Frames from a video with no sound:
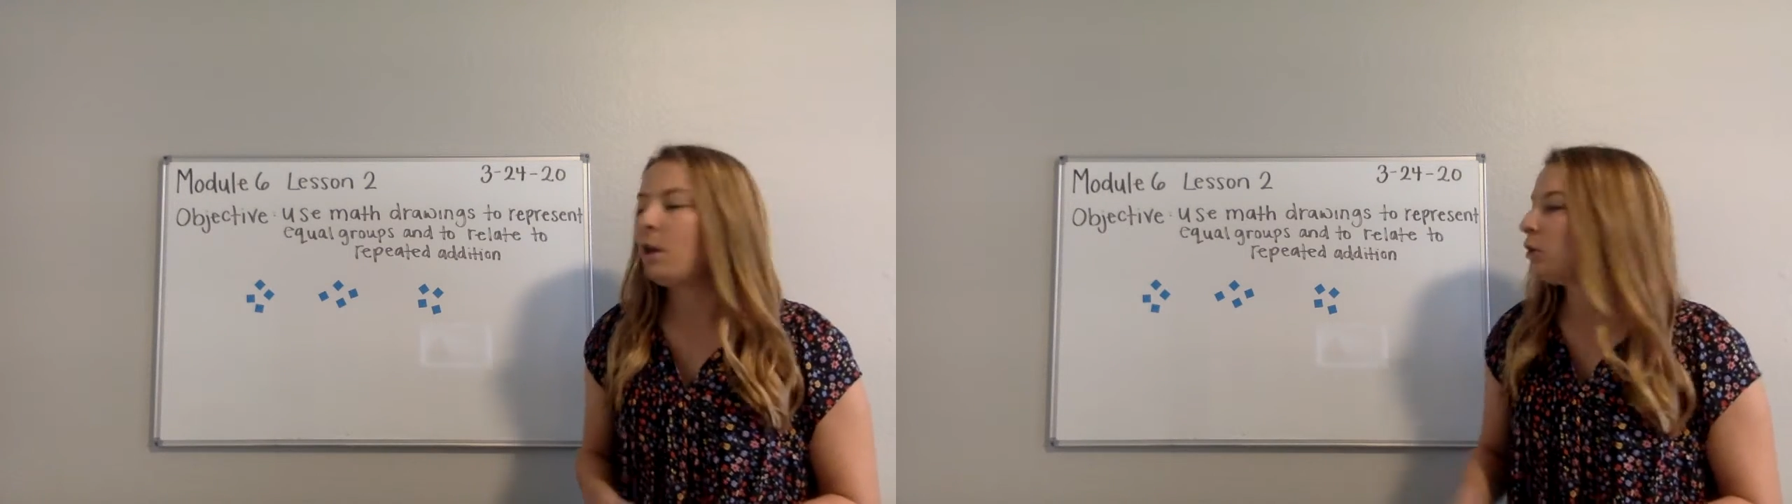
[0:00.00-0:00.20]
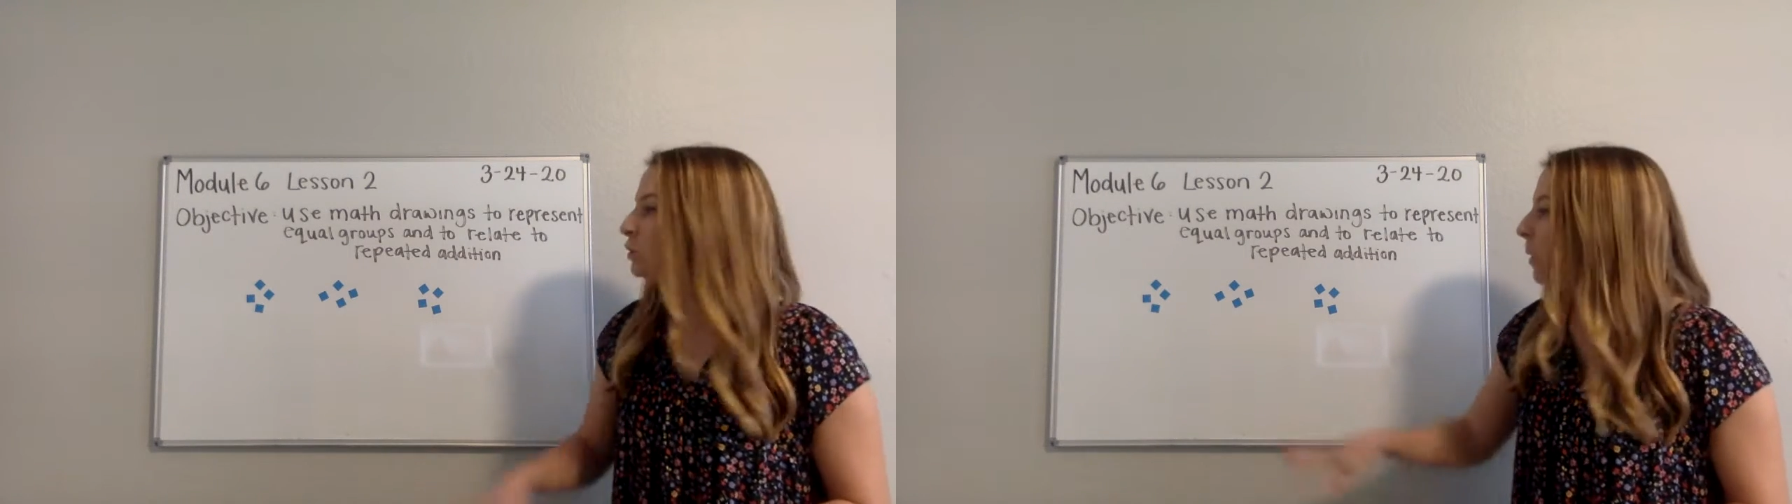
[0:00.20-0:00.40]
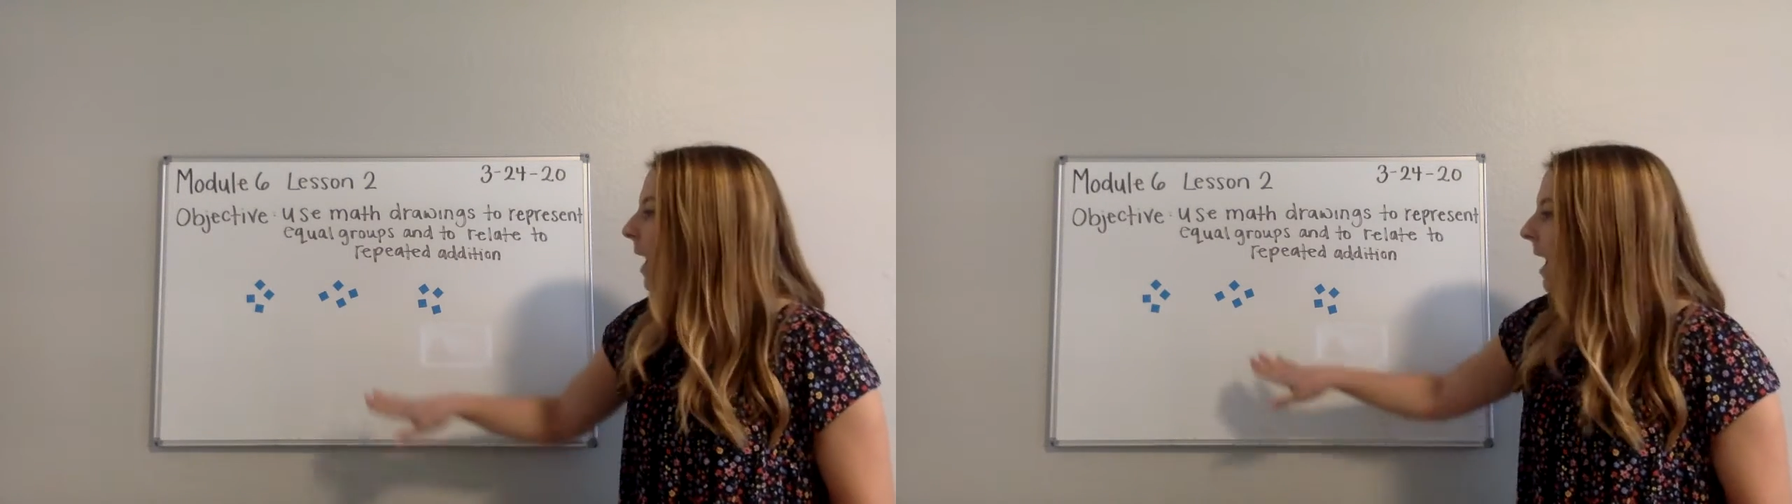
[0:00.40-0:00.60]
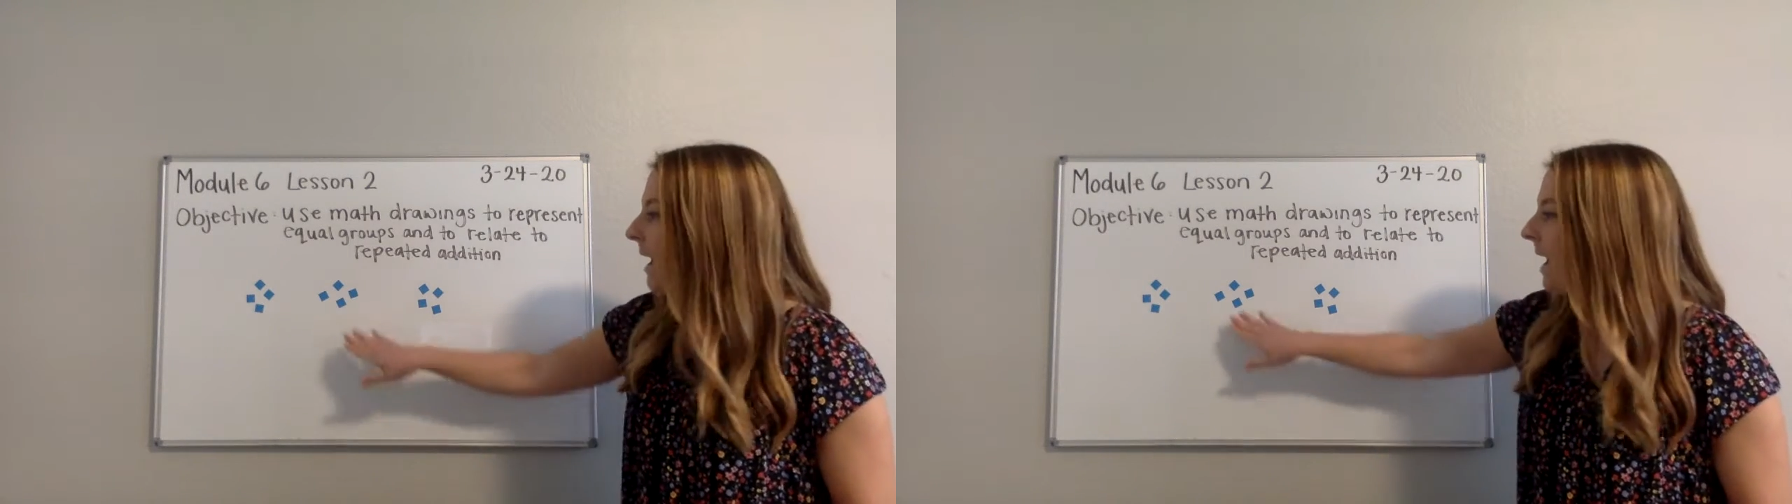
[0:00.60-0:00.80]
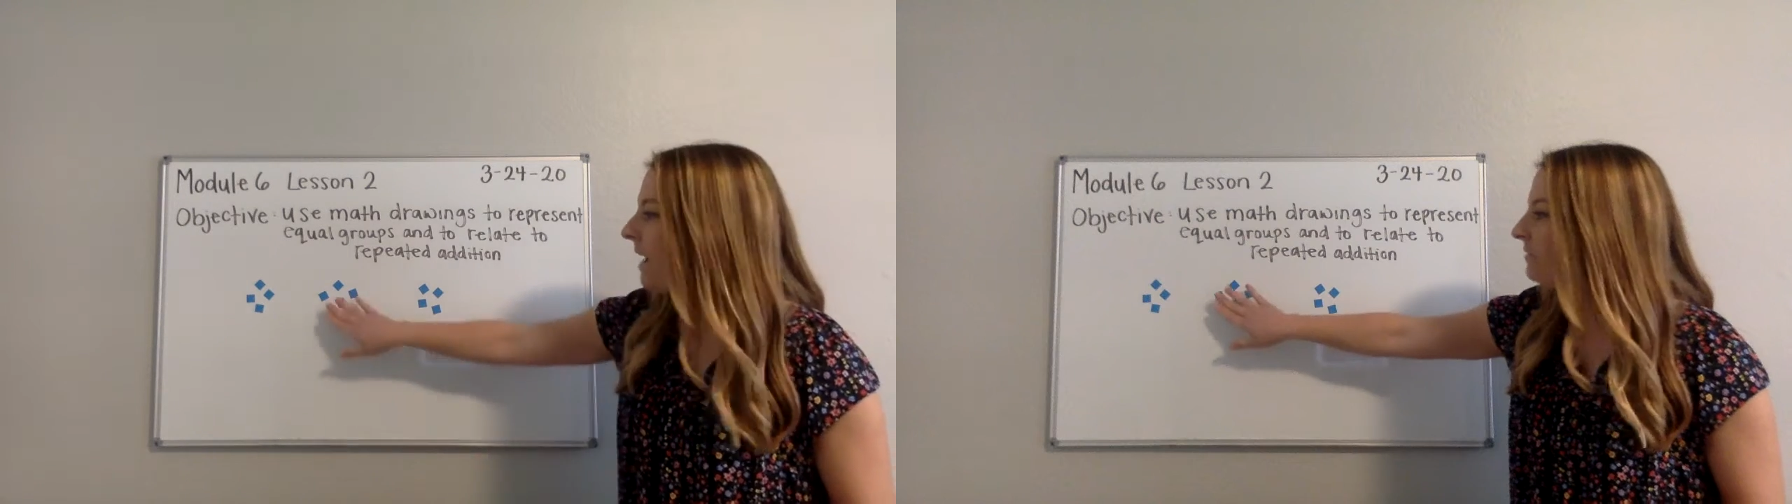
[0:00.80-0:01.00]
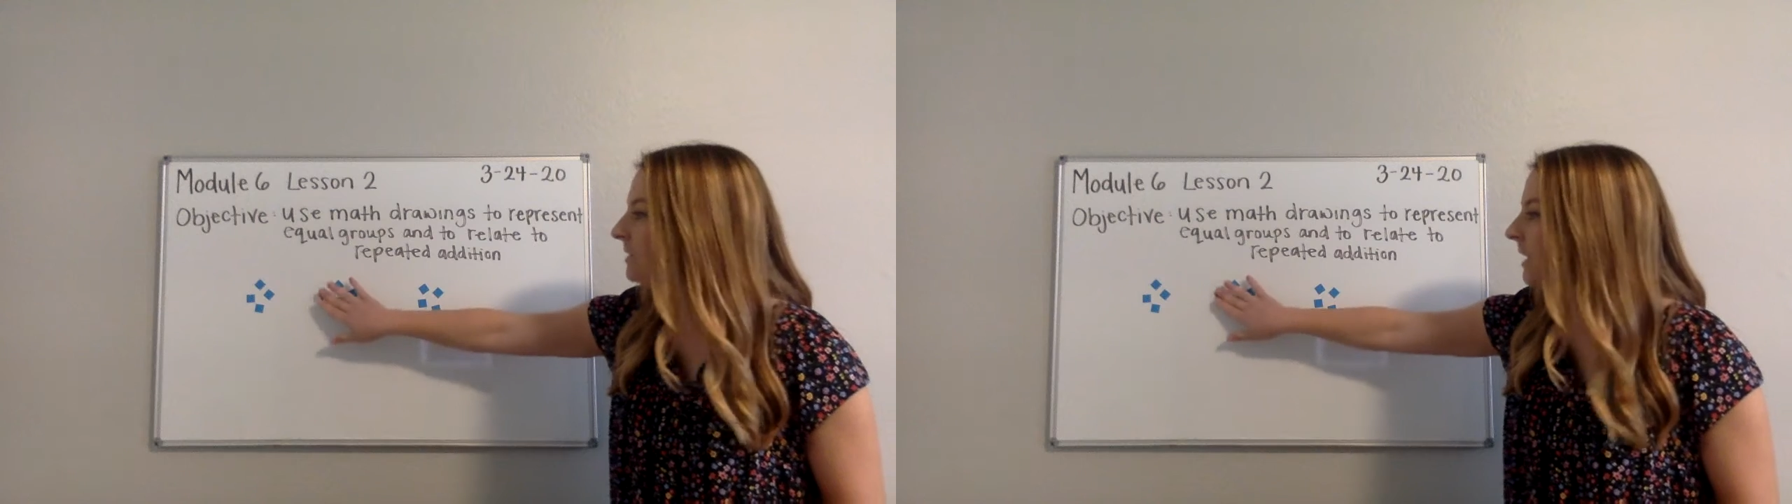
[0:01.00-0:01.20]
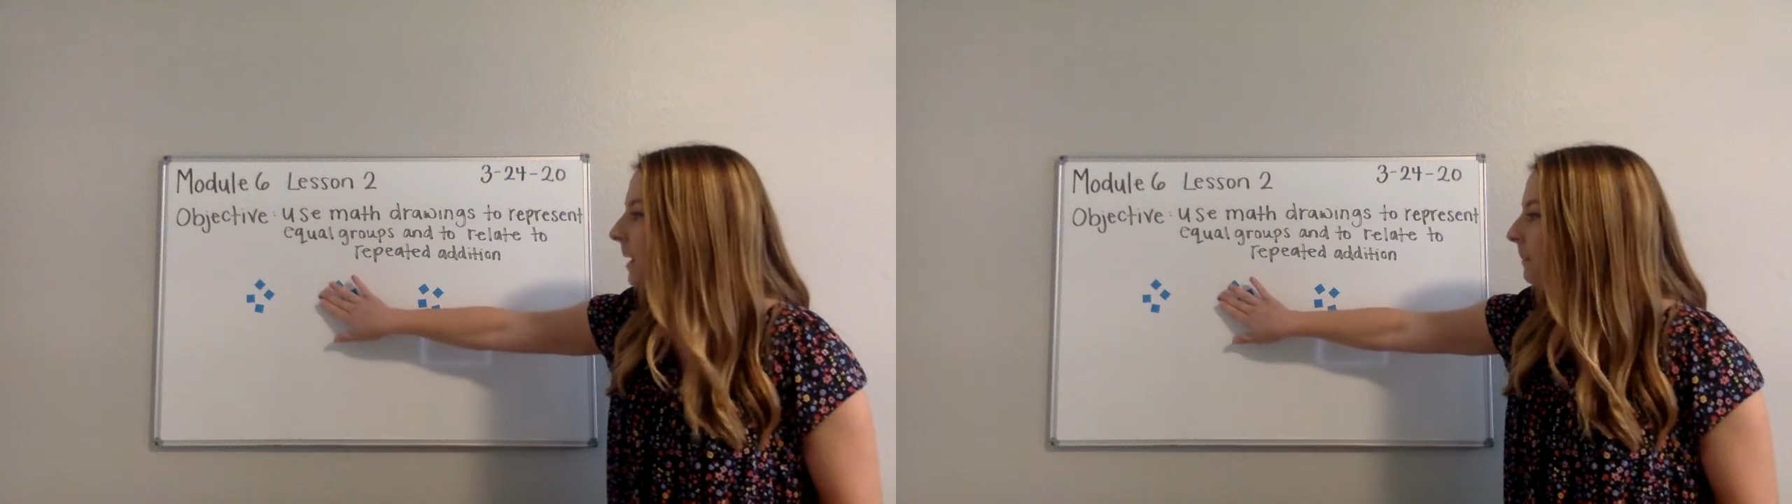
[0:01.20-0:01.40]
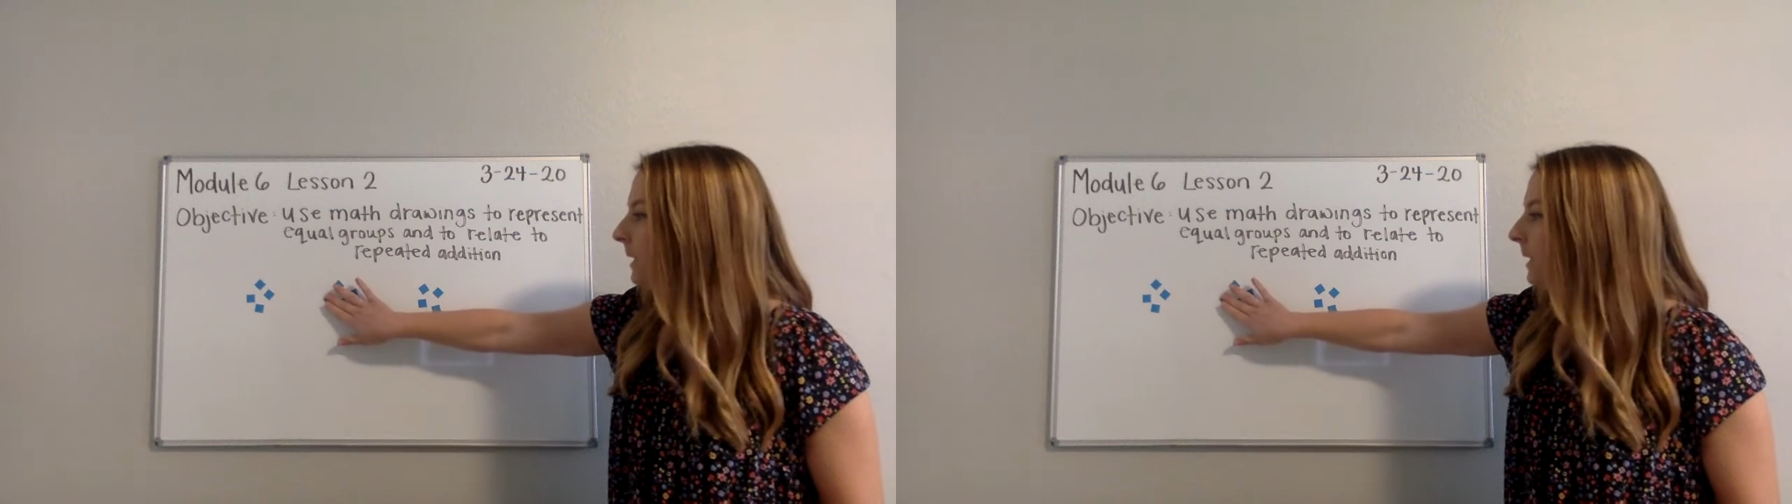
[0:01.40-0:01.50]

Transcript: So I have set up